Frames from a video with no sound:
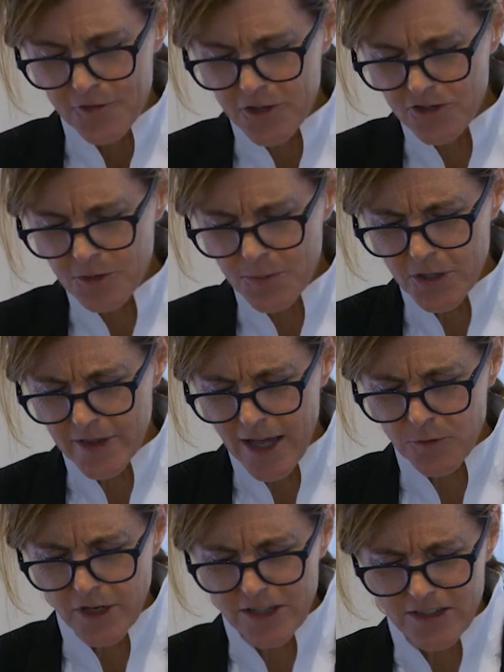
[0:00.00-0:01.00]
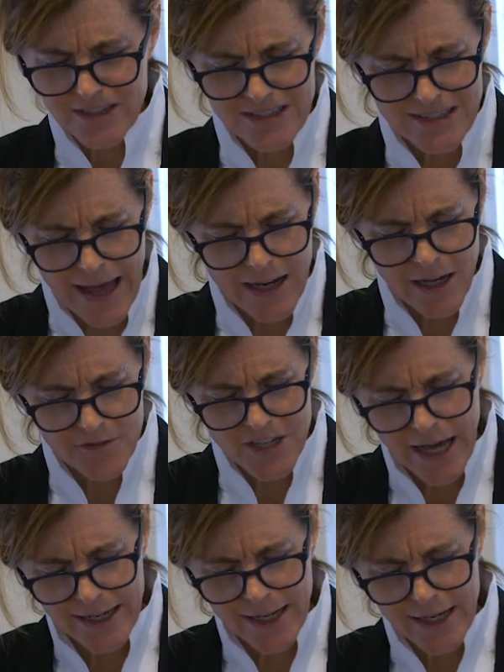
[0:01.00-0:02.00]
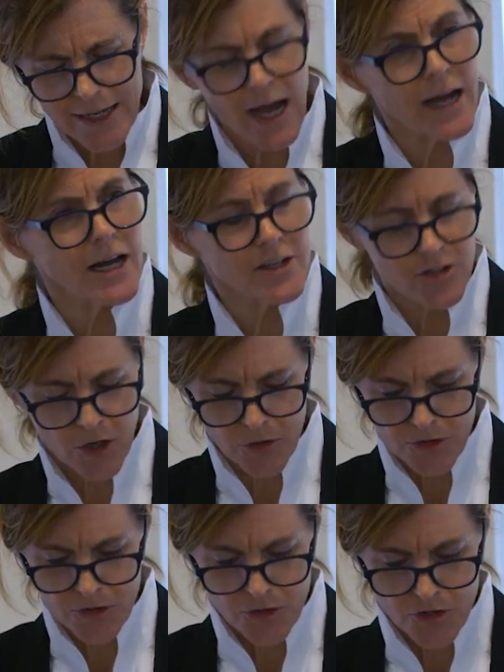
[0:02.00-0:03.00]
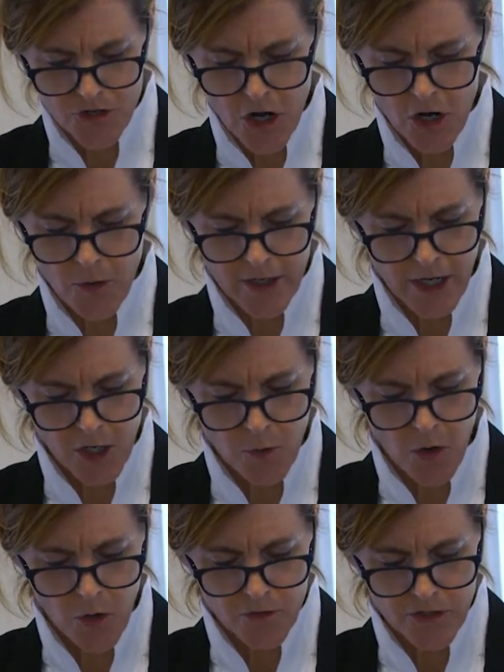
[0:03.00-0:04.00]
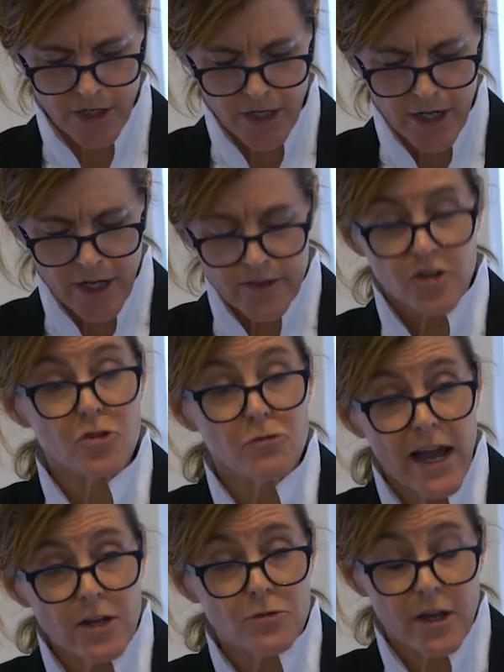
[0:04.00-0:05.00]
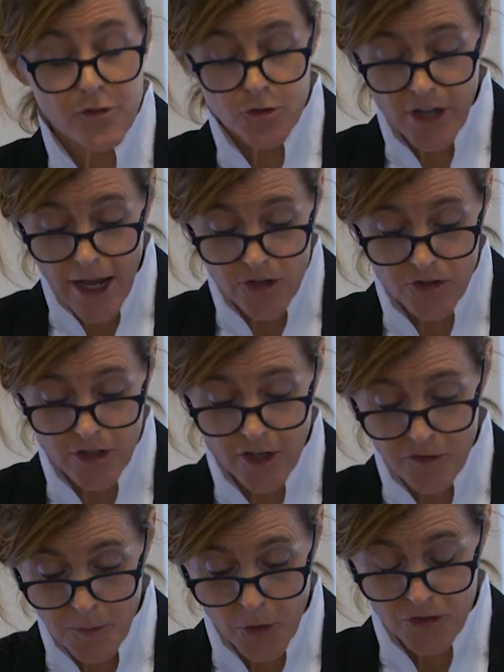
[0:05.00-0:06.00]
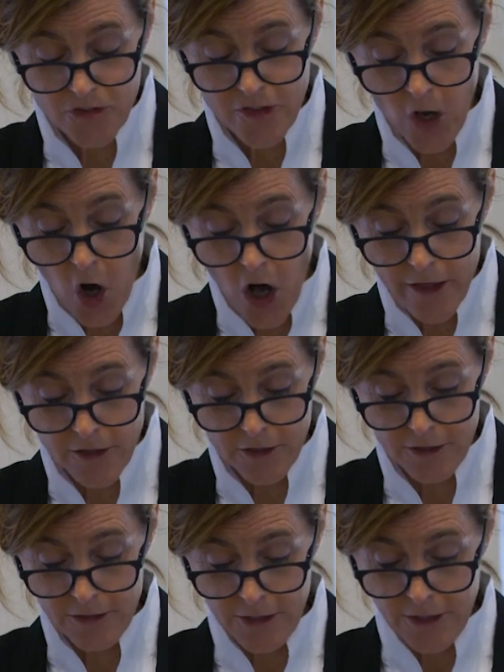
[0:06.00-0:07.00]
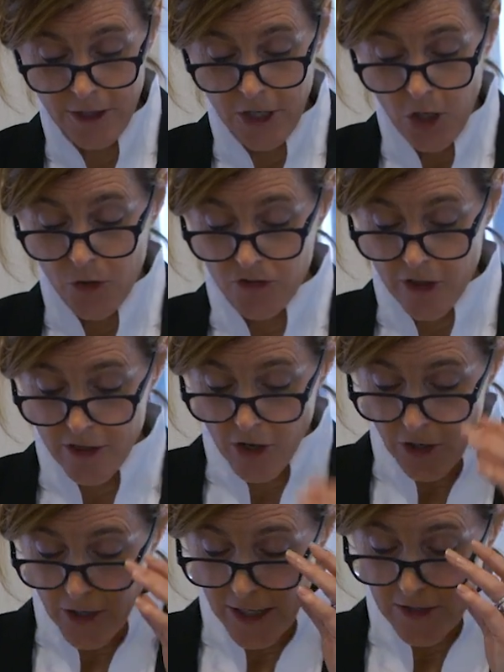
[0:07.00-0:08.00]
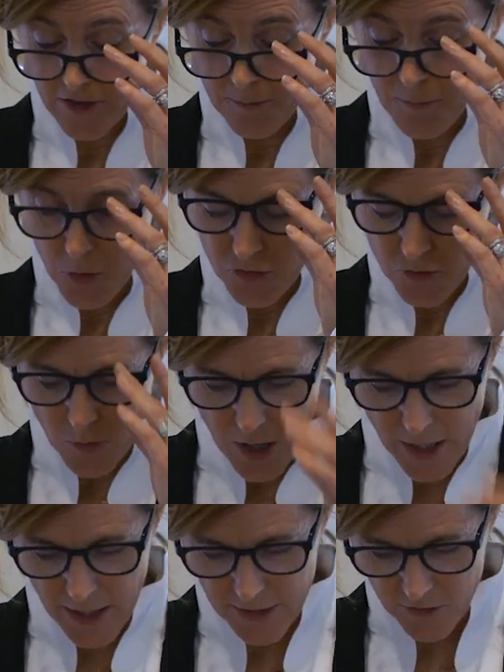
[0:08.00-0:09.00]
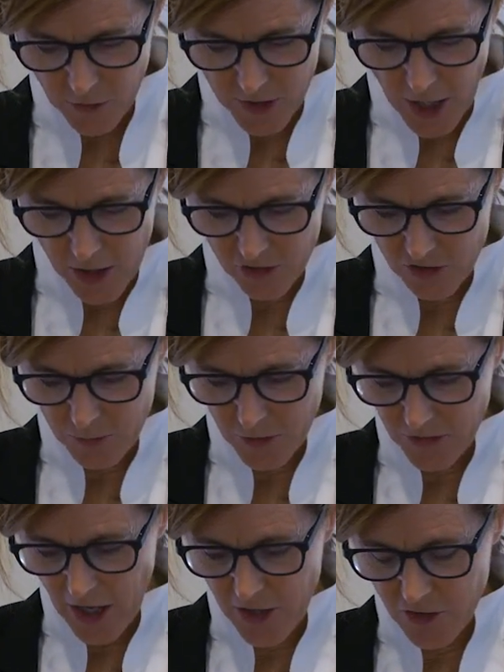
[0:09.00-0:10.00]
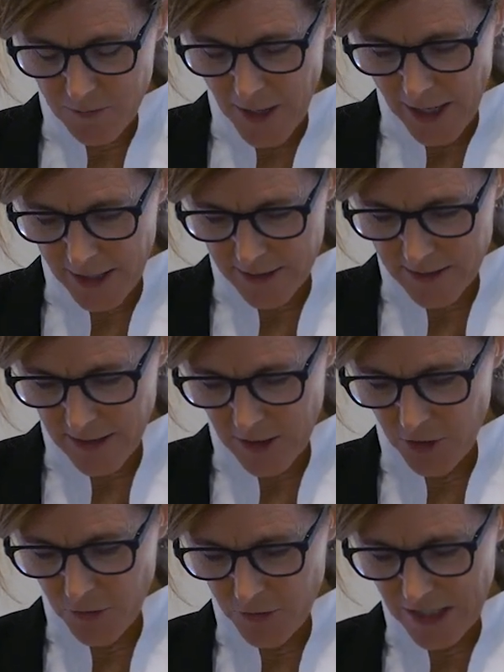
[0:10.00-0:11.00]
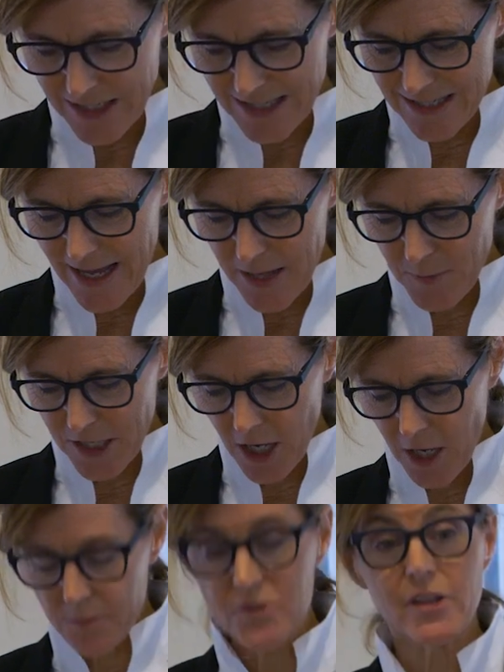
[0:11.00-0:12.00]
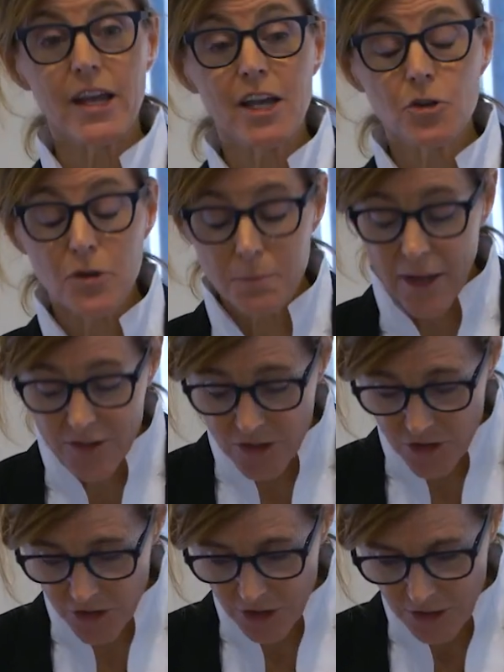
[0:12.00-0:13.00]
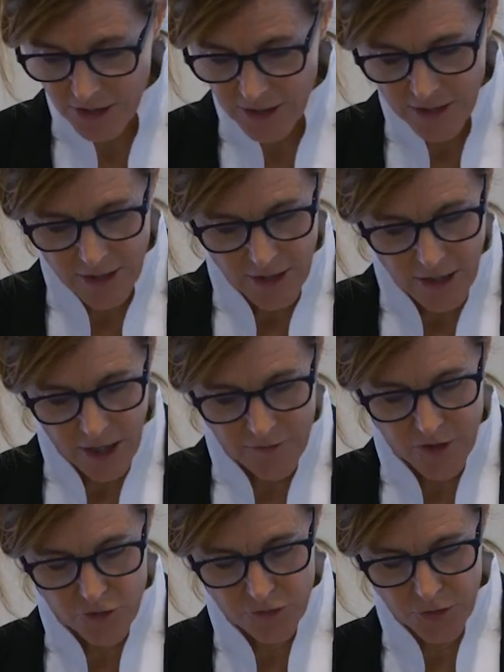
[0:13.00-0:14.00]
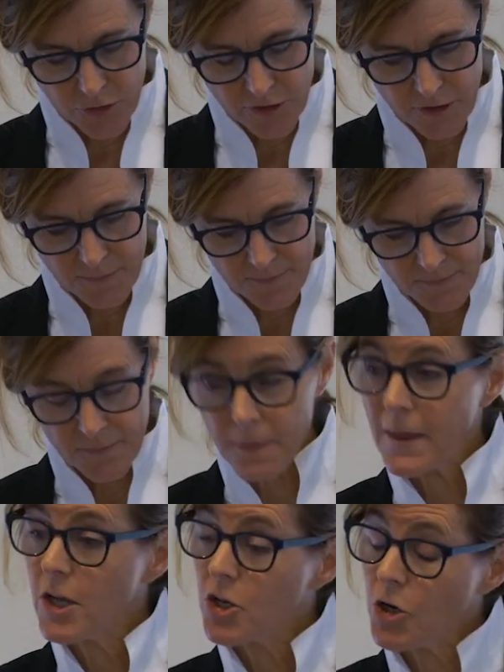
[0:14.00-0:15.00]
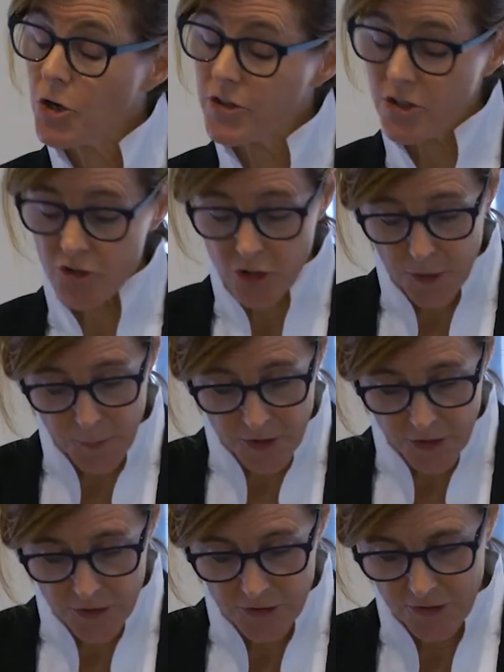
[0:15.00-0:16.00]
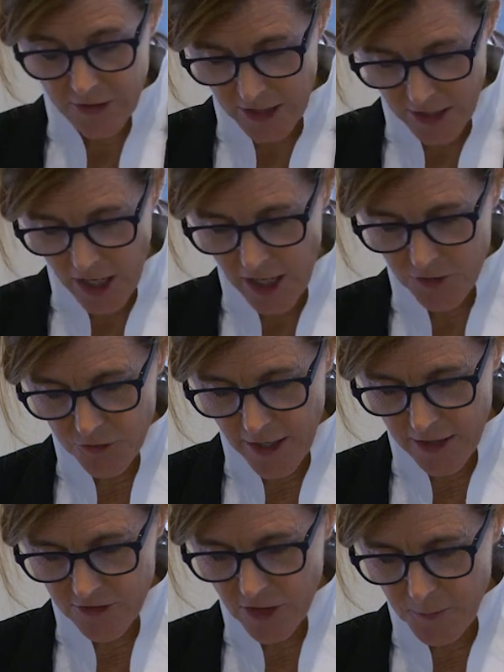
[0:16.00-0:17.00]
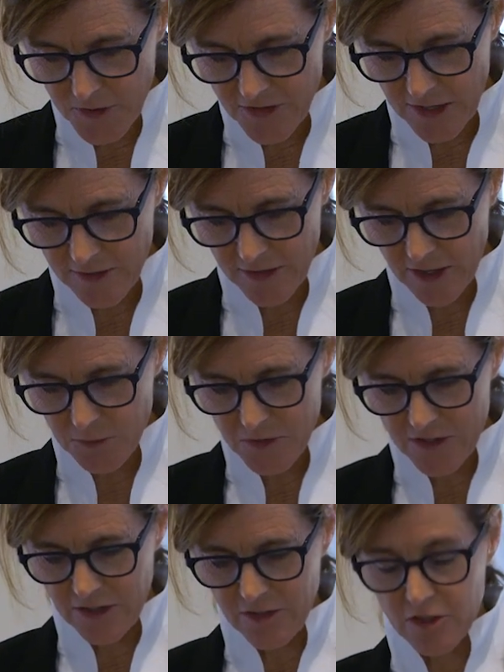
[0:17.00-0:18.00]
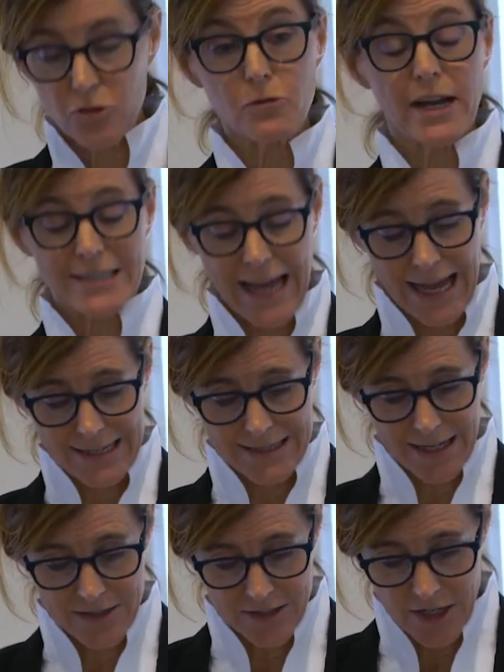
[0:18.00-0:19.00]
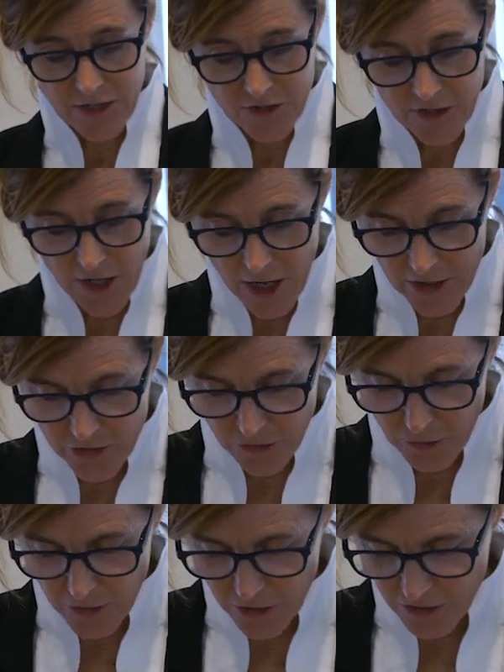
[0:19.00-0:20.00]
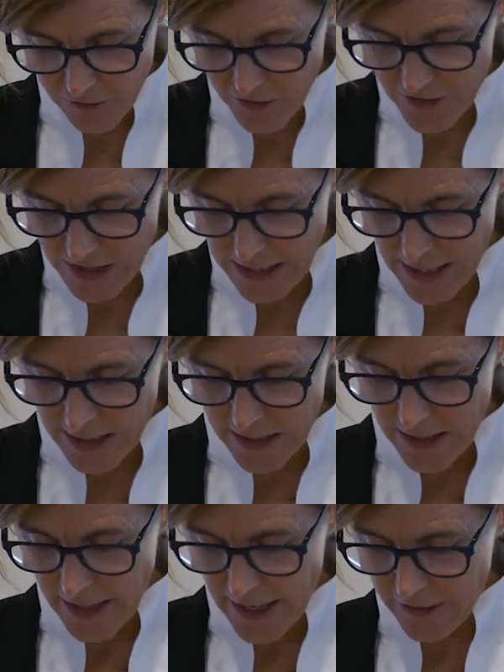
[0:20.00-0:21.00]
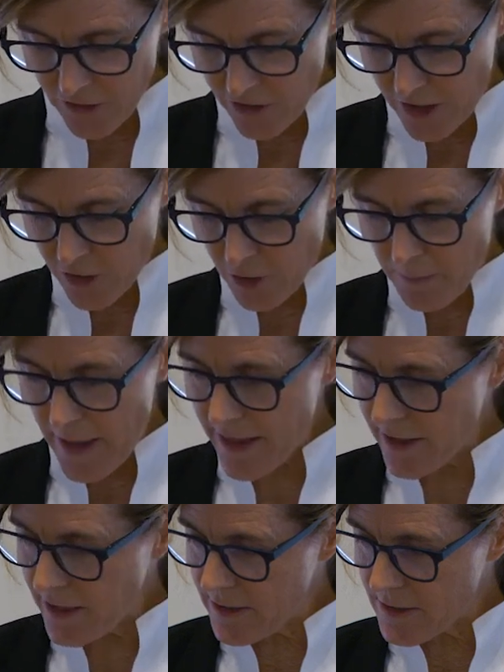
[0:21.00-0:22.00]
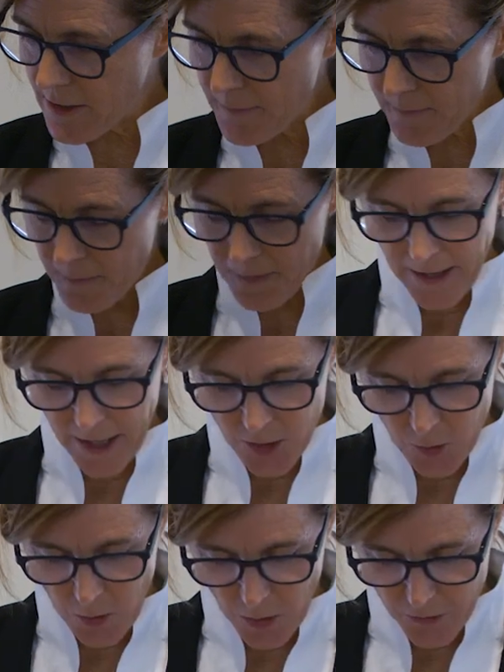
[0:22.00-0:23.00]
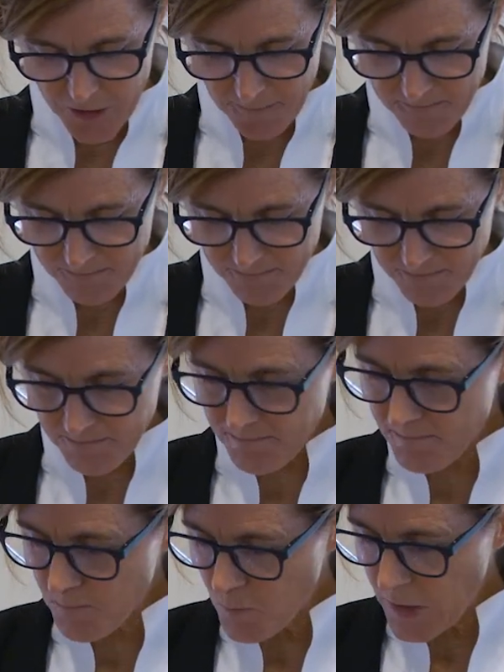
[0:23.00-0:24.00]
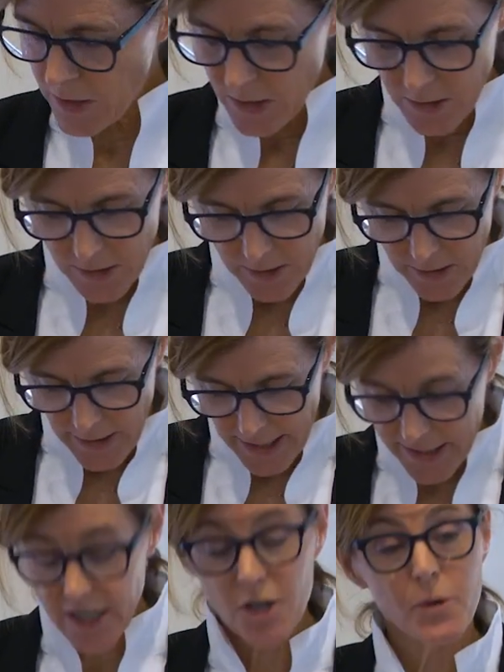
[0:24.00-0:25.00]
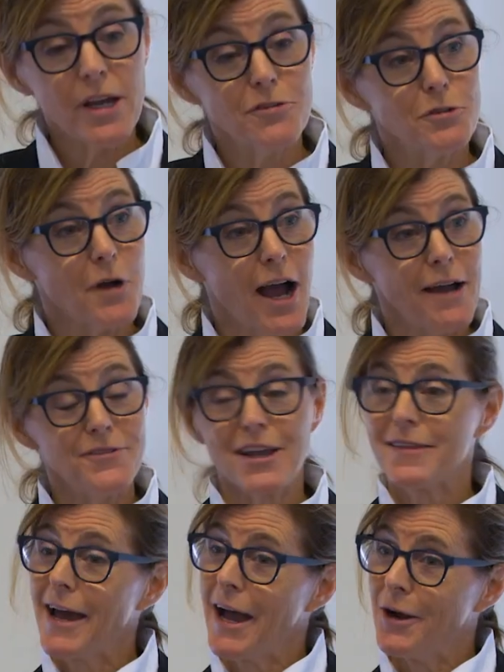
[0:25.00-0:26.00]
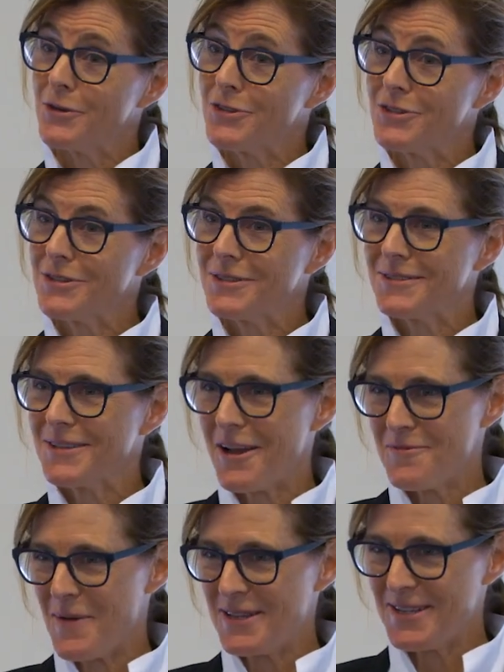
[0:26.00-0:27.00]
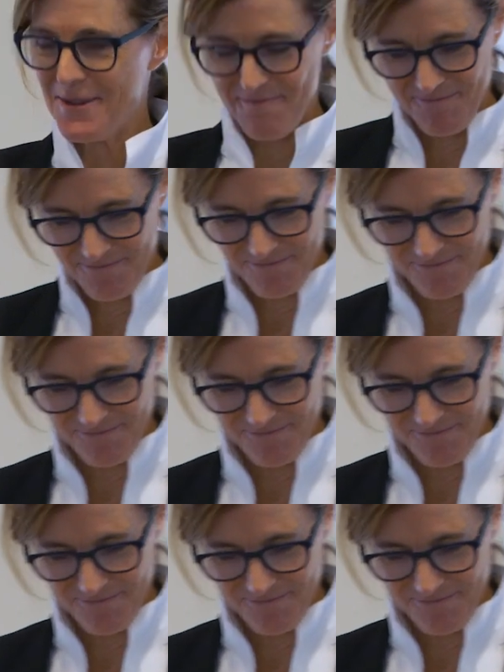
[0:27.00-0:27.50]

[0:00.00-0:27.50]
Furstenberg then reads a set of Tannaitic Agadot to show, and I quote, the direct refutation of Moses the author, whose authority as the most wise or knowledgeable is undermined, and who instead becomes the ignorant messenger of the truth. Current interpreters, in contrast, are presented as possessing direct access to knowledge through their sophisticated exegetical methods. End quote. And here we have arrived at the house of Bazig.